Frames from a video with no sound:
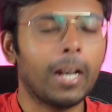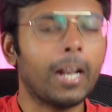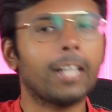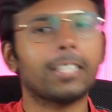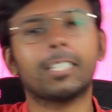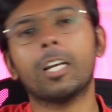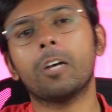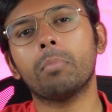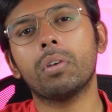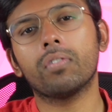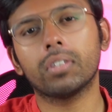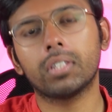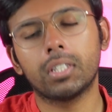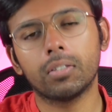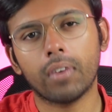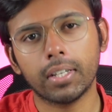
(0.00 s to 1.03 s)
Let's now move on
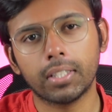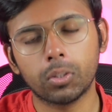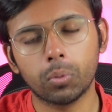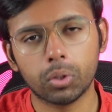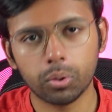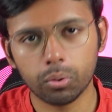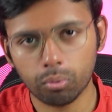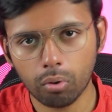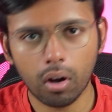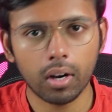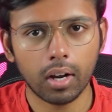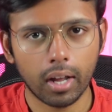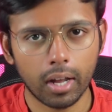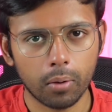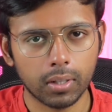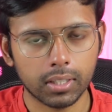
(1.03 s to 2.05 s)
to devices which will run
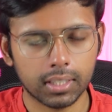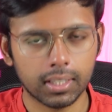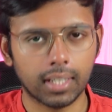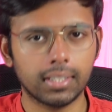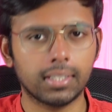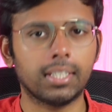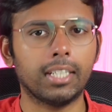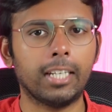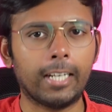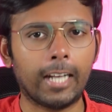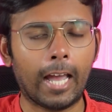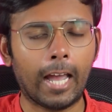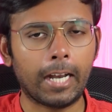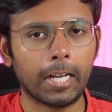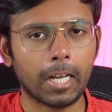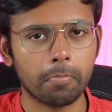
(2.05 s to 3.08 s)
iOS 19
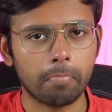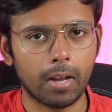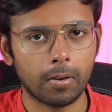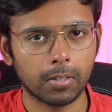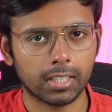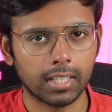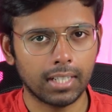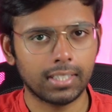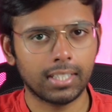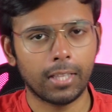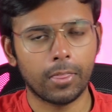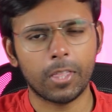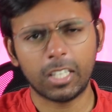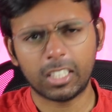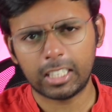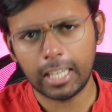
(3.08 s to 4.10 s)
and iPadOS 19
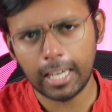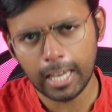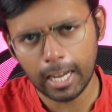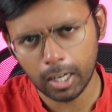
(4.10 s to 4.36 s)
this year,